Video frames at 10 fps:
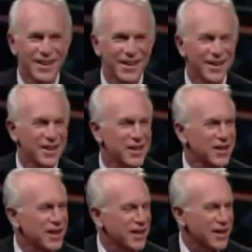been
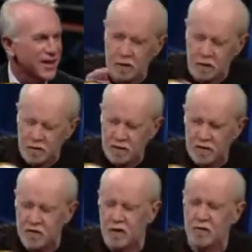systematically
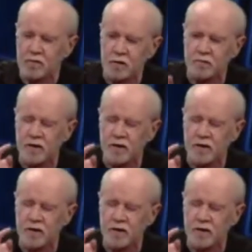looted in this country.